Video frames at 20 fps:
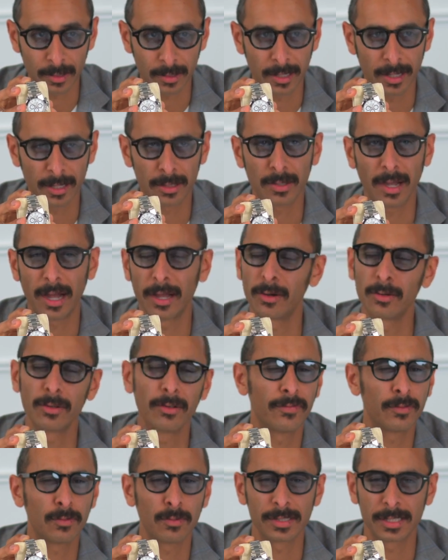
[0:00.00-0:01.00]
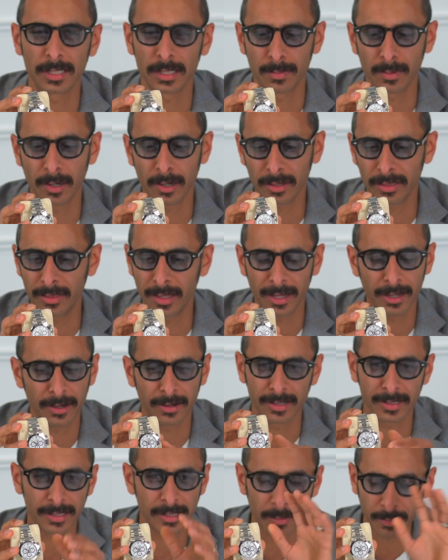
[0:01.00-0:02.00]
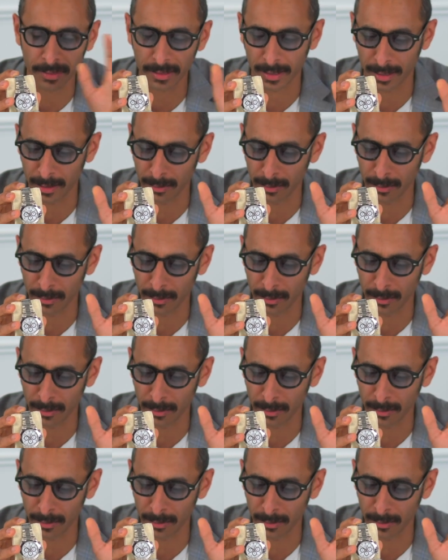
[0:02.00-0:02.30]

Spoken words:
Okay, I don't know if it was his birthday or something.